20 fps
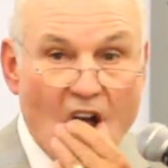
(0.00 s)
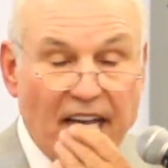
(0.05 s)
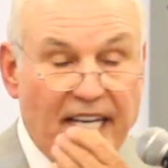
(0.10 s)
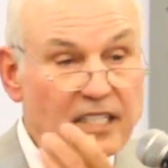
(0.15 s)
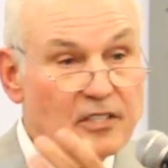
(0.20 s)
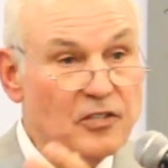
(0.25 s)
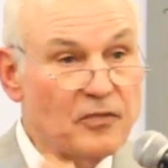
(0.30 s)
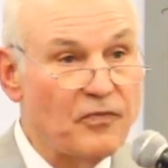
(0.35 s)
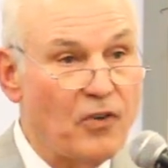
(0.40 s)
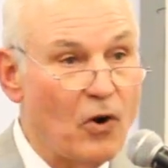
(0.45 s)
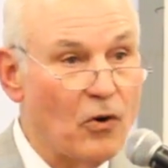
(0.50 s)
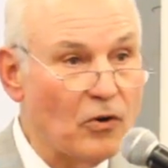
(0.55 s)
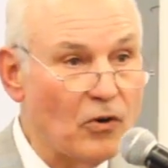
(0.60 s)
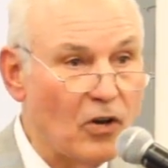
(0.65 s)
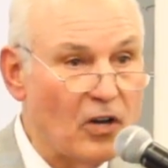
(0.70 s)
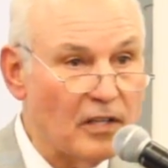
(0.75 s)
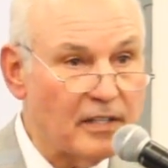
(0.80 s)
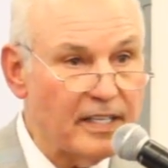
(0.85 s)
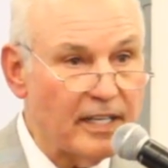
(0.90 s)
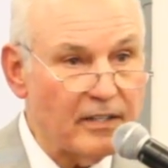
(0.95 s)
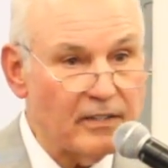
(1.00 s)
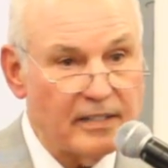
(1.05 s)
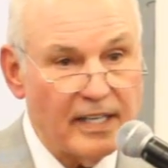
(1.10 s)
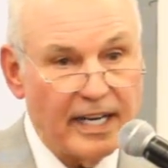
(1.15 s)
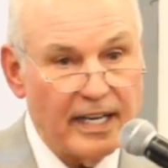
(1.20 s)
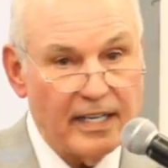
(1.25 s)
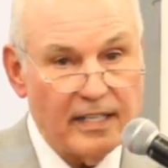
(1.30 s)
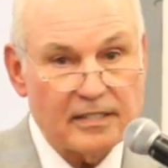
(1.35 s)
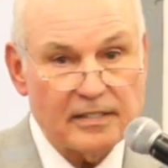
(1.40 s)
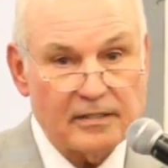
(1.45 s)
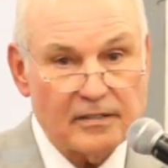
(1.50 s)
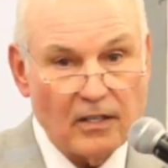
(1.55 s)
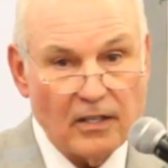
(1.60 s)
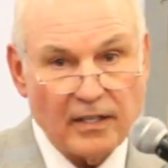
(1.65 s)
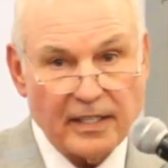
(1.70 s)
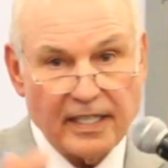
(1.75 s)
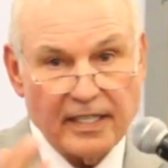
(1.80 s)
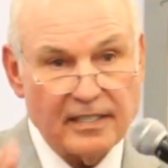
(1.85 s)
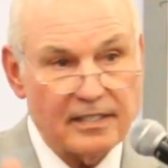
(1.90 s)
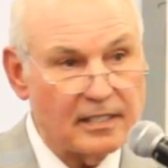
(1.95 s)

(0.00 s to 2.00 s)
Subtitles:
He gets a phone call the other day and he says, look, he